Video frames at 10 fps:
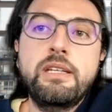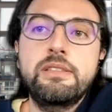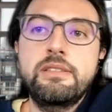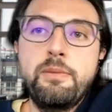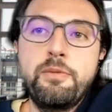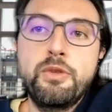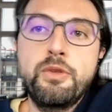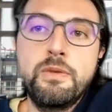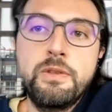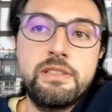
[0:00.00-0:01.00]
to make a step
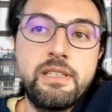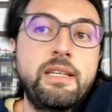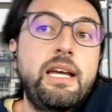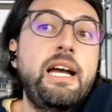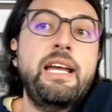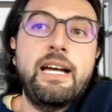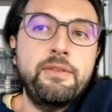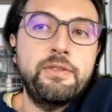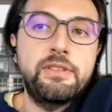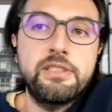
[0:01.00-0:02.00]
forward and say, I
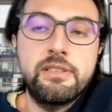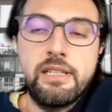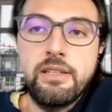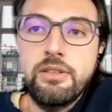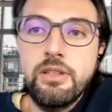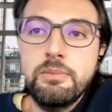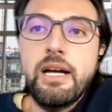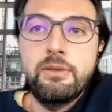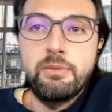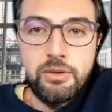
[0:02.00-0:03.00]
have additional income,
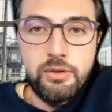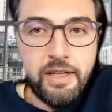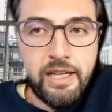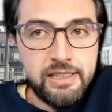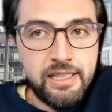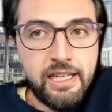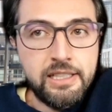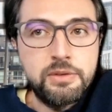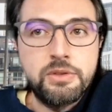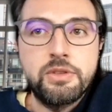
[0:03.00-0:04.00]
I want to file a
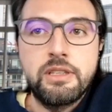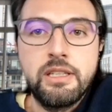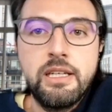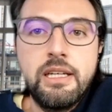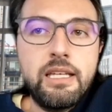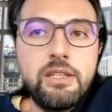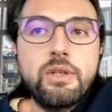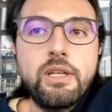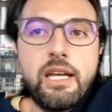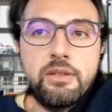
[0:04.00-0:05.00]
tax return. And then
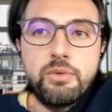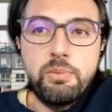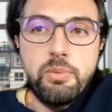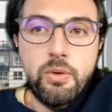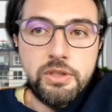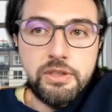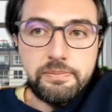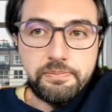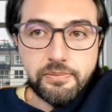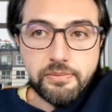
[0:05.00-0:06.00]
you can
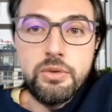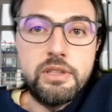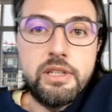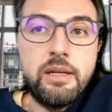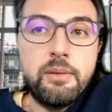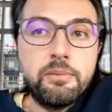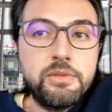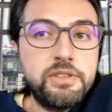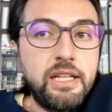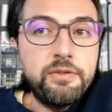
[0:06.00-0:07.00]
report your
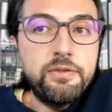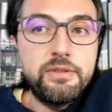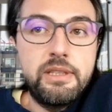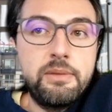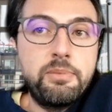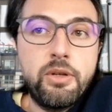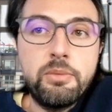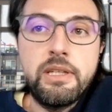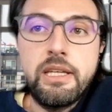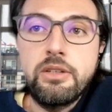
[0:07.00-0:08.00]

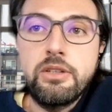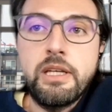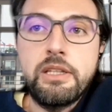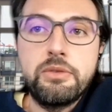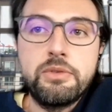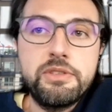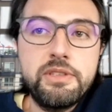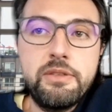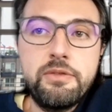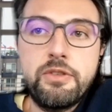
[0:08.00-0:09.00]
self-employment income that you
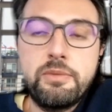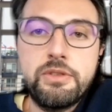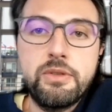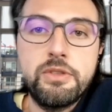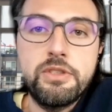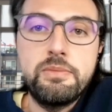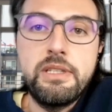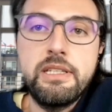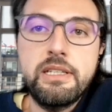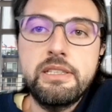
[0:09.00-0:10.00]
receive from your social
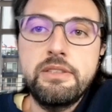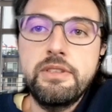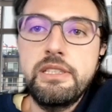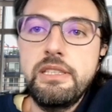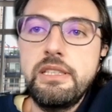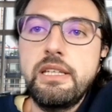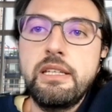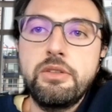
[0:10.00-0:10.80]
media activity